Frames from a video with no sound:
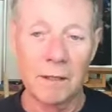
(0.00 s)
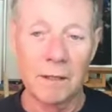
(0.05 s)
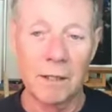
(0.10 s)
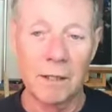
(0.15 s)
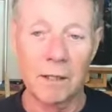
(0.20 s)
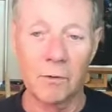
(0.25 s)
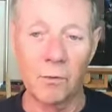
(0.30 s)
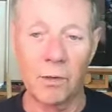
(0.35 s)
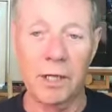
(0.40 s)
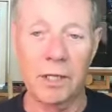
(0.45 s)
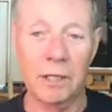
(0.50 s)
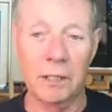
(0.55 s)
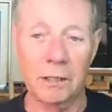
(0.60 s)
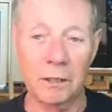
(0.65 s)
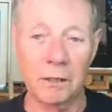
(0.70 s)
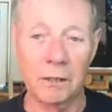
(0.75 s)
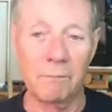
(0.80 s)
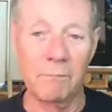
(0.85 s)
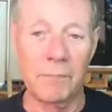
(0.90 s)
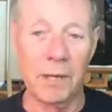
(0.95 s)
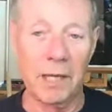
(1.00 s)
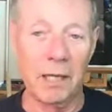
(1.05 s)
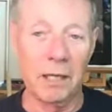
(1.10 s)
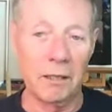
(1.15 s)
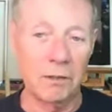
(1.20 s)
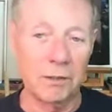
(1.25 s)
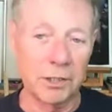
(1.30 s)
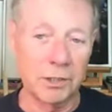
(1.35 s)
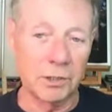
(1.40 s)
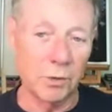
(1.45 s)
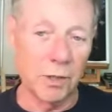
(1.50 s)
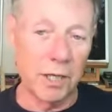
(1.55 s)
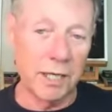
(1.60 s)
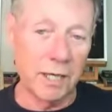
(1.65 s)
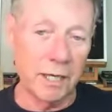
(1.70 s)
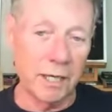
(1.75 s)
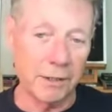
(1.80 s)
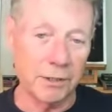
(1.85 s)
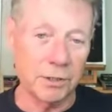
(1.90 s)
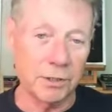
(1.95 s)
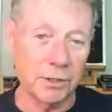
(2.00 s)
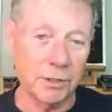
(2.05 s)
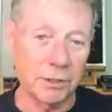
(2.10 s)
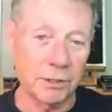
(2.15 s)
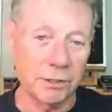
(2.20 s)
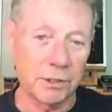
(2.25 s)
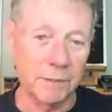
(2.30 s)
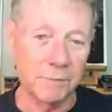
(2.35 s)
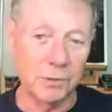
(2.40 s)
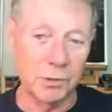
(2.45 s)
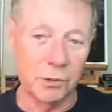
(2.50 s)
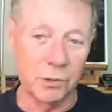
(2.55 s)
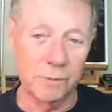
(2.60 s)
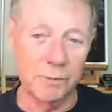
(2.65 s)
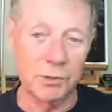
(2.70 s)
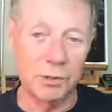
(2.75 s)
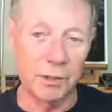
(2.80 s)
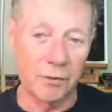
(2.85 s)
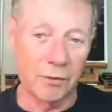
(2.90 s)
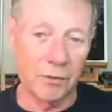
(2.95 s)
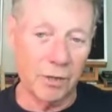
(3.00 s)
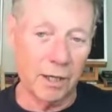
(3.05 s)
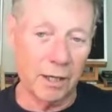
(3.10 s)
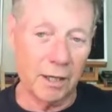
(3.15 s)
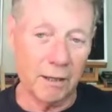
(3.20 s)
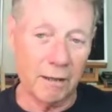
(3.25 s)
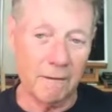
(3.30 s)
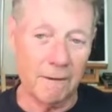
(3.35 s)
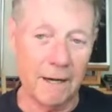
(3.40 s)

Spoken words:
ring the little bell that's right next to the subscription thing.